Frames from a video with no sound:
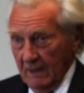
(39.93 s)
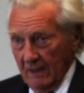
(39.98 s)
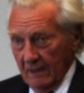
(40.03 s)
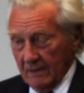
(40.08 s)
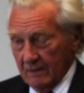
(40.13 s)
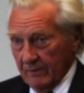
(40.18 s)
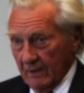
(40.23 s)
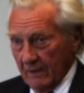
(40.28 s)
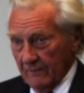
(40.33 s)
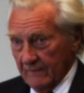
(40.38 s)

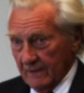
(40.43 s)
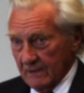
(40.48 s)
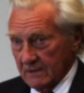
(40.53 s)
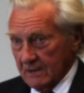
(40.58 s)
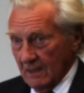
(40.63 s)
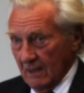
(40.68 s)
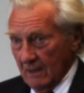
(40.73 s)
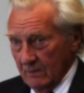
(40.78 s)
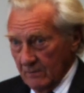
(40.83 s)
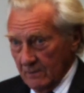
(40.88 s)
and about the
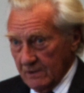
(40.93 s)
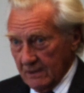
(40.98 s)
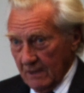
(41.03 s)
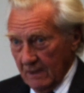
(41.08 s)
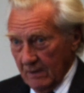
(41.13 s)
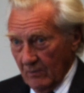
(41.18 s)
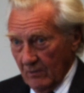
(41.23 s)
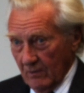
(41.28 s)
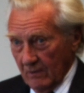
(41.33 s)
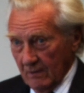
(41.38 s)

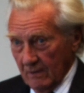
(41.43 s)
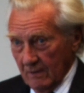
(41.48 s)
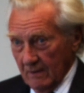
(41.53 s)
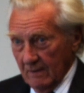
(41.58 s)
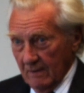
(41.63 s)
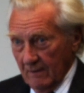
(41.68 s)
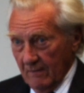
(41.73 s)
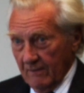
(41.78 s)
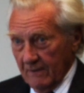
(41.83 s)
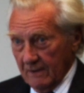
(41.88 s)
timetable
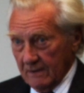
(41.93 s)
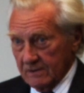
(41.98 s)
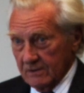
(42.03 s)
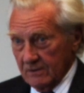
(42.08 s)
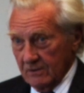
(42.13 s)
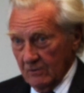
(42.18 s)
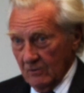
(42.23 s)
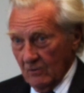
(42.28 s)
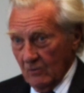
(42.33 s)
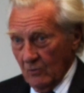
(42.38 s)
that
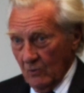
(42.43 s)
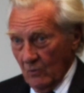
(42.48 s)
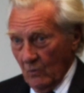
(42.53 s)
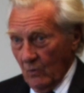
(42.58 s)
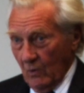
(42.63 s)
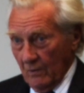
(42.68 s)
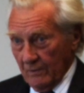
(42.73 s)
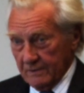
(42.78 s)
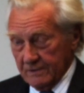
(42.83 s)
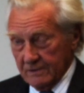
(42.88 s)
you
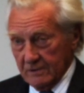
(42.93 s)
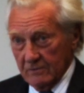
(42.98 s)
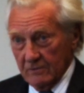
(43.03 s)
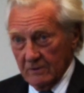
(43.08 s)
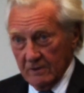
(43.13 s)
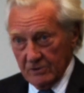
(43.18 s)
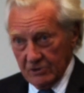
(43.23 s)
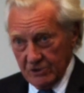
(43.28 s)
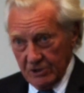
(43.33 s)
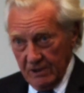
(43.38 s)
want
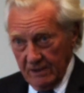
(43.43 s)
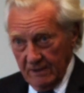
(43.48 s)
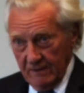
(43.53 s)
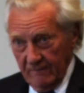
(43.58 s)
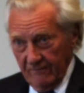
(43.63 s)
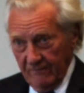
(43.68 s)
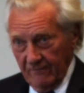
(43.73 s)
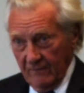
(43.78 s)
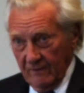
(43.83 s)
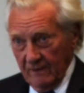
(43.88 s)
to
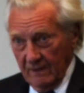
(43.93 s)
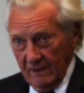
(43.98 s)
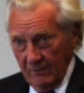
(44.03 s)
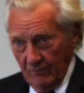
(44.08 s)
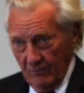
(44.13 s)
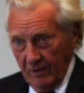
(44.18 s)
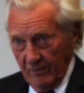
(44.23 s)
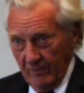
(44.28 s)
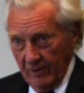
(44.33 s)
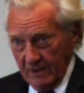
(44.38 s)
achieve in
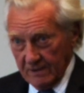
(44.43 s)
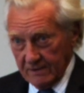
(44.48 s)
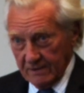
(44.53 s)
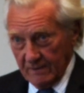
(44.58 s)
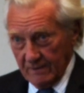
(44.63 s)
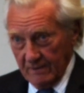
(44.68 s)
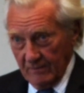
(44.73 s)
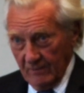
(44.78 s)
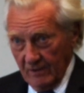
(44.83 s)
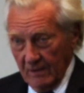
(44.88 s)

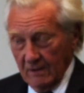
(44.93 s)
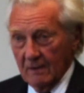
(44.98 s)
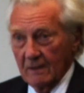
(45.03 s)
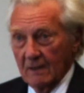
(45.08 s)
implementing them.